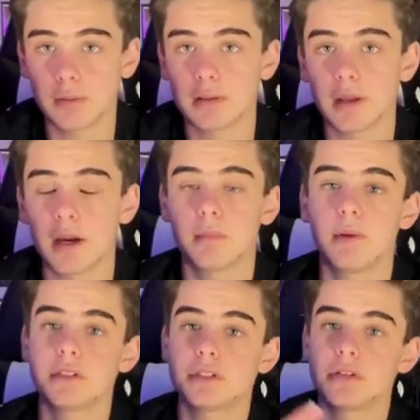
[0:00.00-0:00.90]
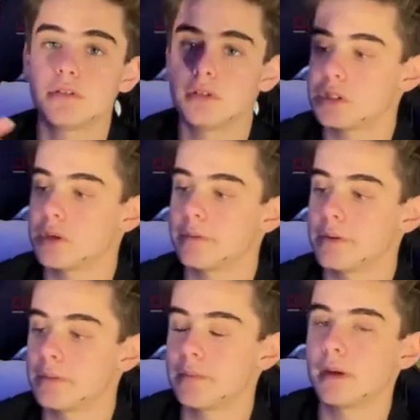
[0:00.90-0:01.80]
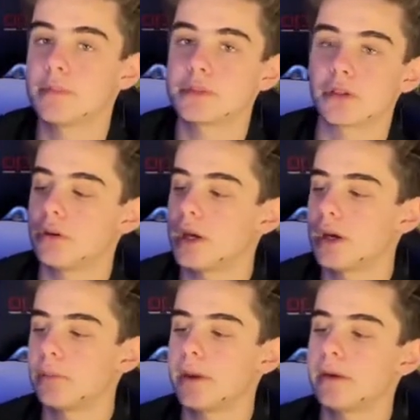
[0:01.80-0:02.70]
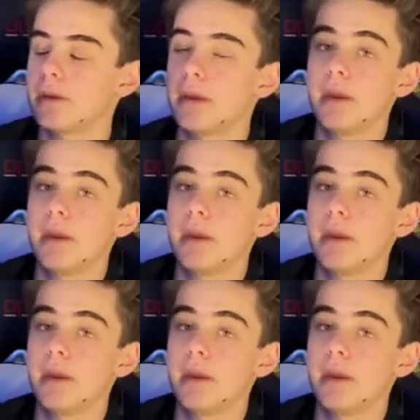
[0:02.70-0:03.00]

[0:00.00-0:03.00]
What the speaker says: like the Iron Man suit, and she becomes her own Iron Man.